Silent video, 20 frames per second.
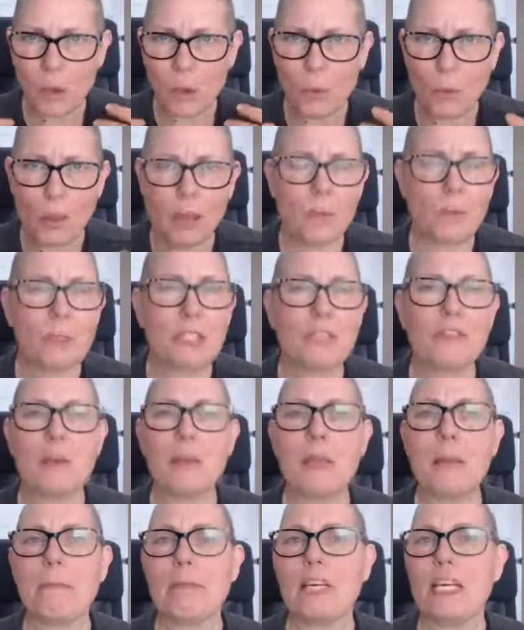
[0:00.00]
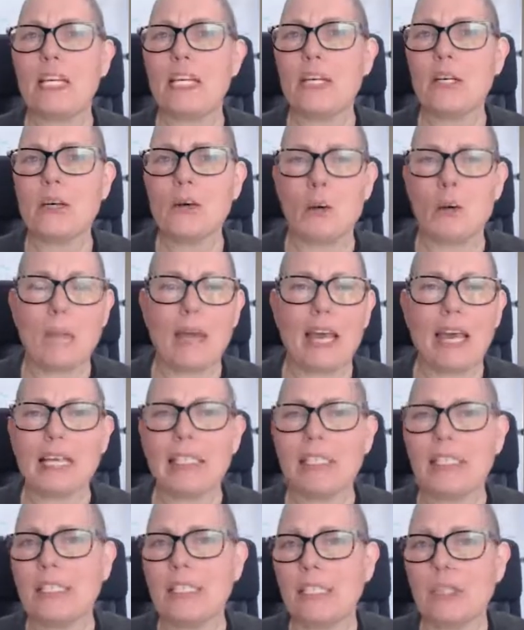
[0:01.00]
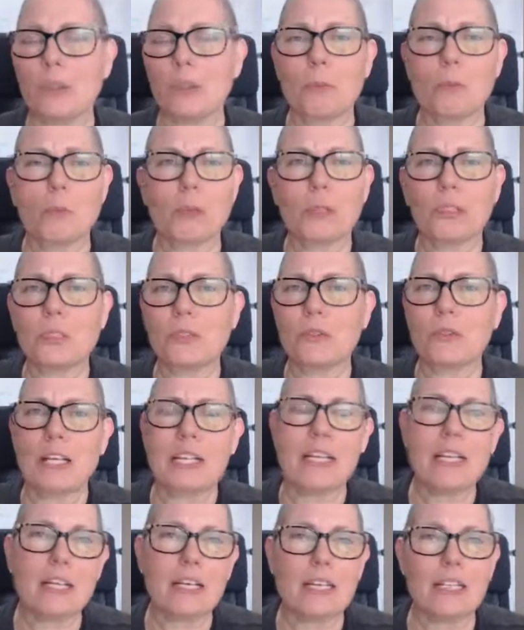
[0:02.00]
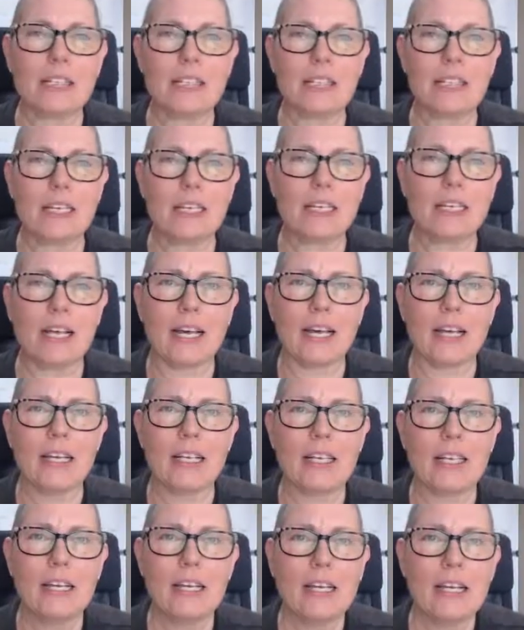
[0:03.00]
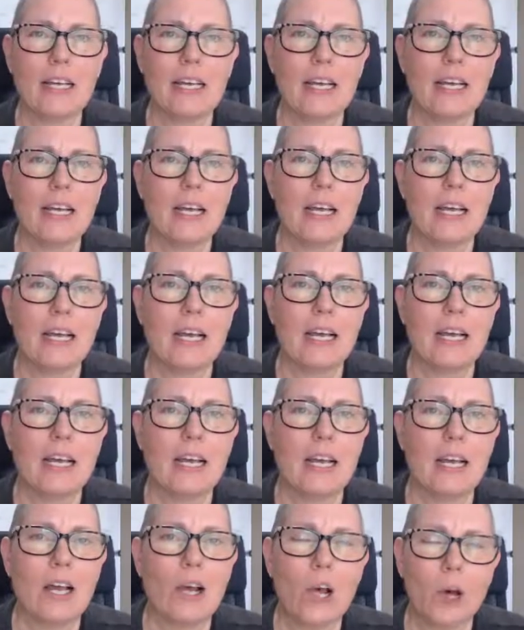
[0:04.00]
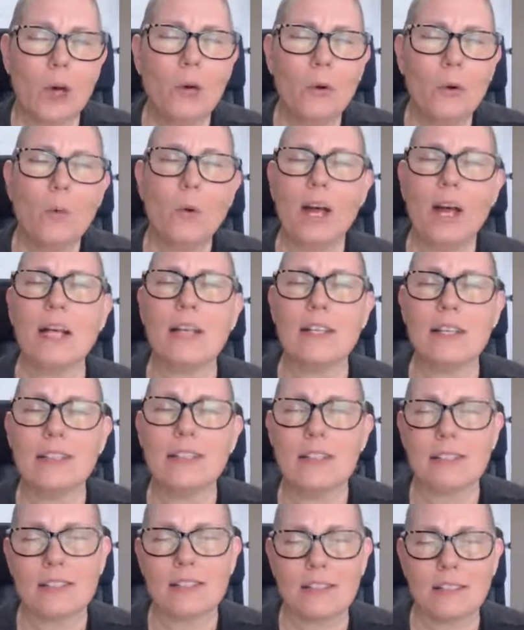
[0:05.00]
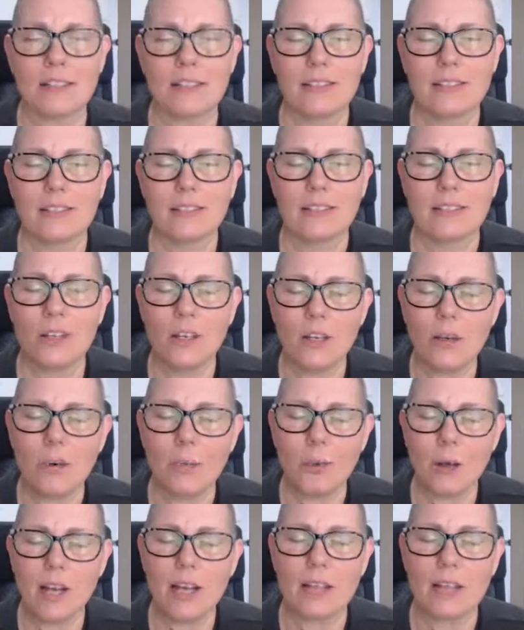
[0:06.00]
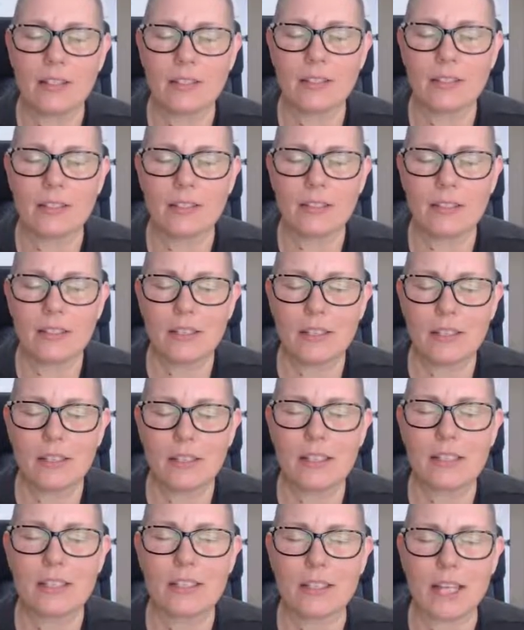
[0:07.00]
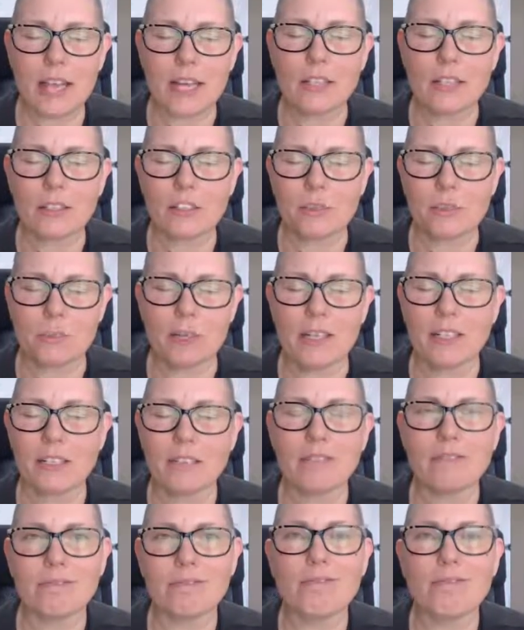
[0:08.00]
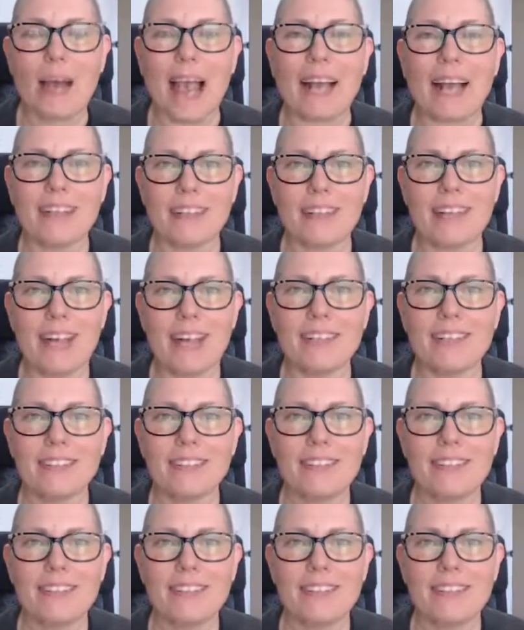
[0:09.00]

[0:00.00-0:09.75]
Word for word: whether it was from the media or magazines or books or anything else like that. Who was who was the salesman back then?